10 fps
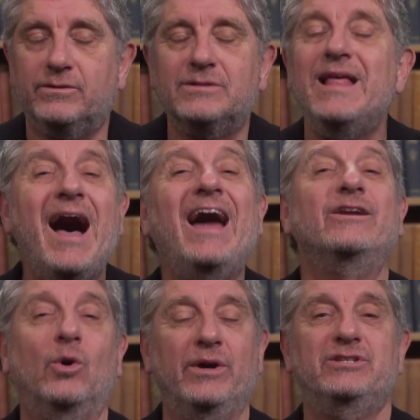
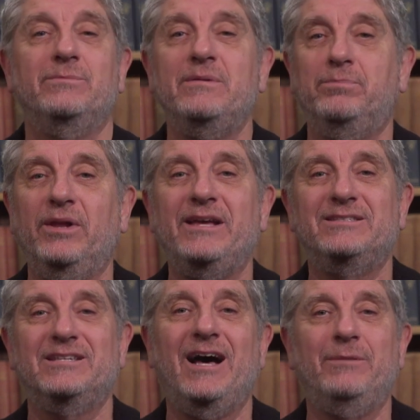not going to be played
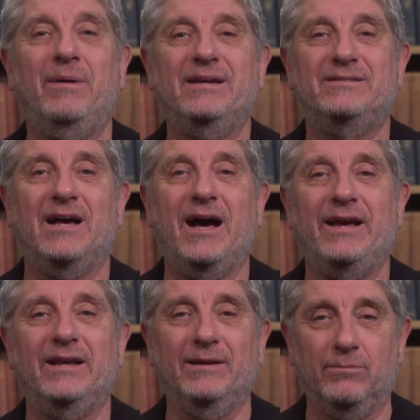side by
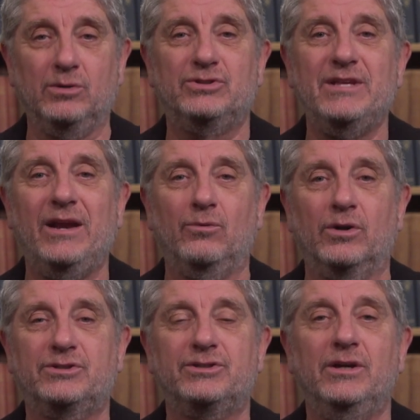side on most
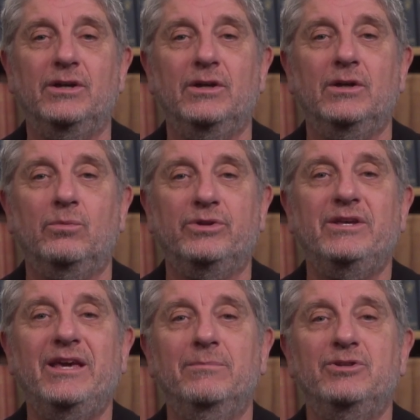networks with
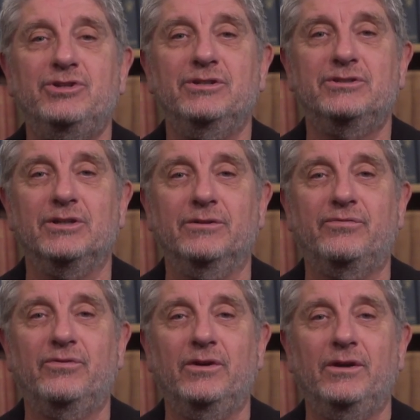the images
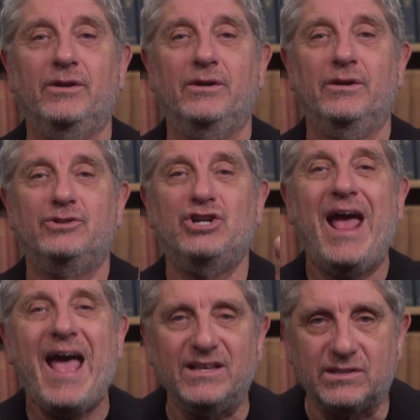of
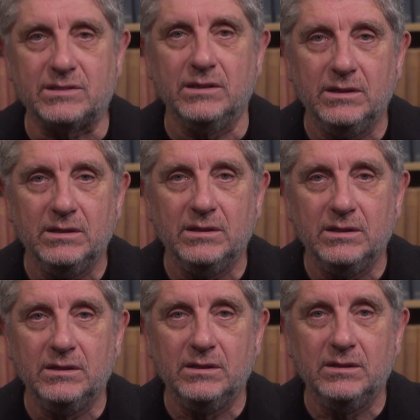Chaz
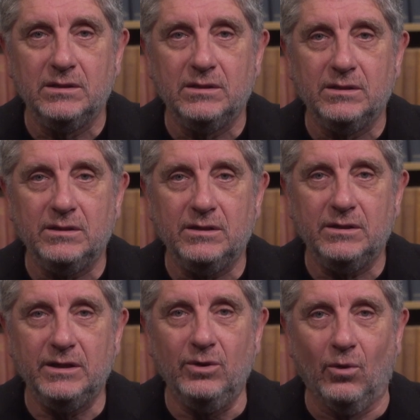
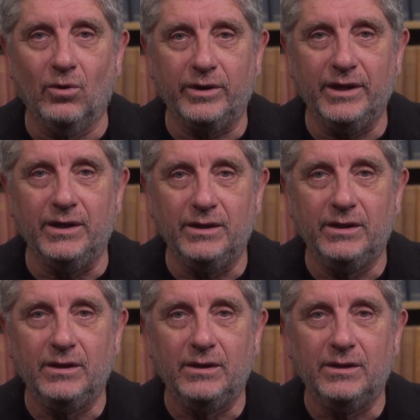in Oregon
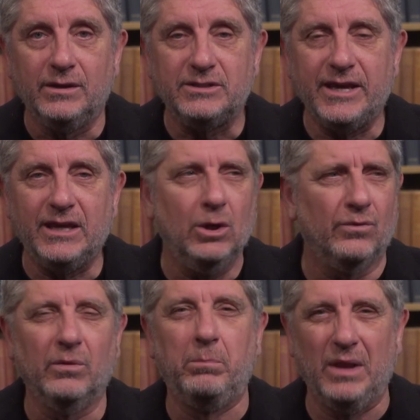taking
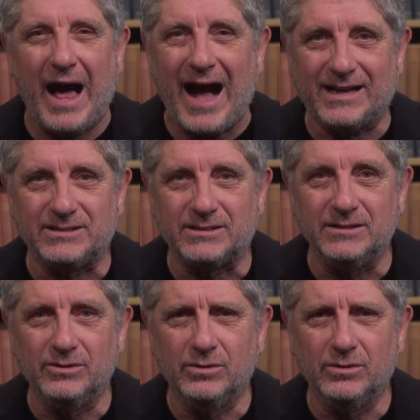over blocks